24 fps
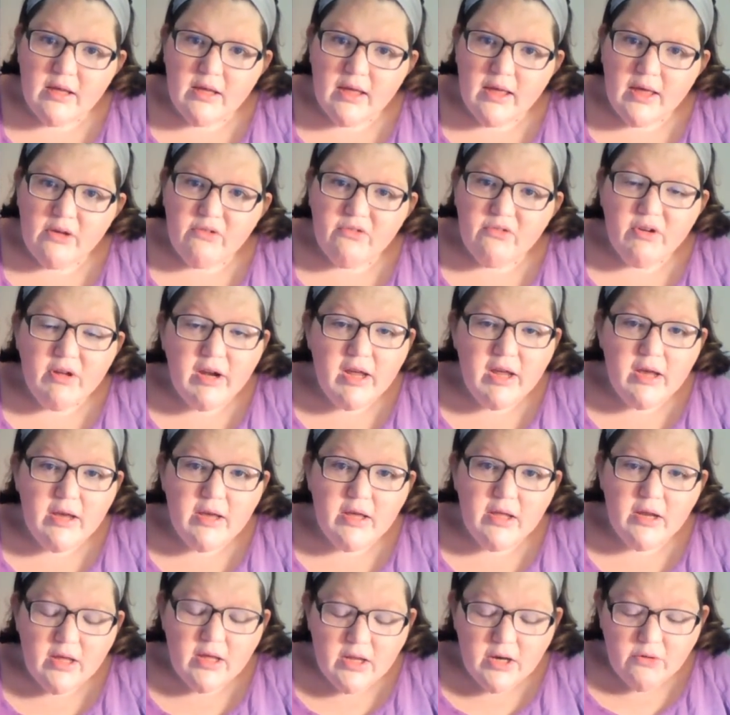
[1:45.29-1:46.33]
get ready
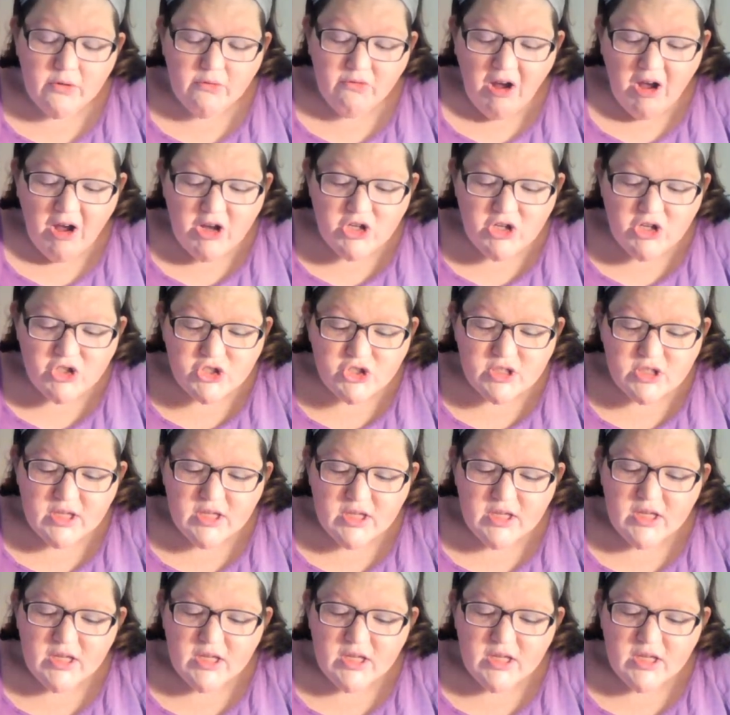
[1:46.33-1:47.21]
in a rush,